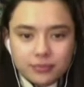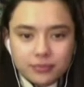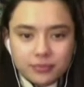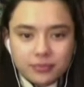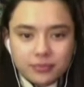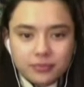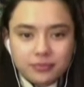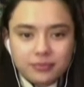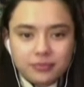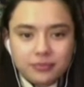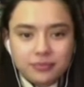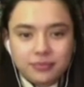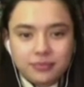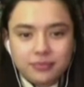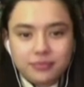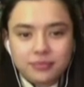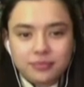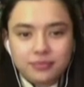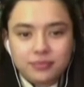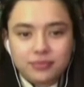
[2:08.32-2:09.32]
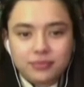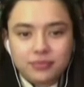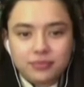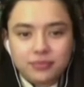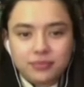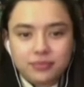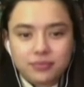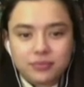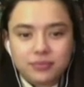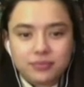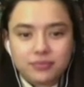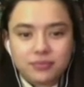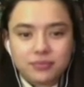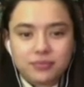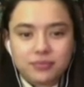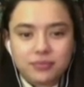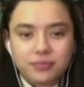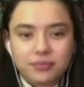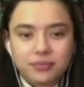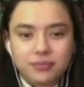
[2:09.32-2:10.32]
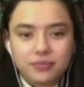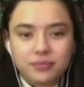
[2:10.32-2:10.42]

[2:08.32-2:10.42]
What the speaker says: This person isn't speaking.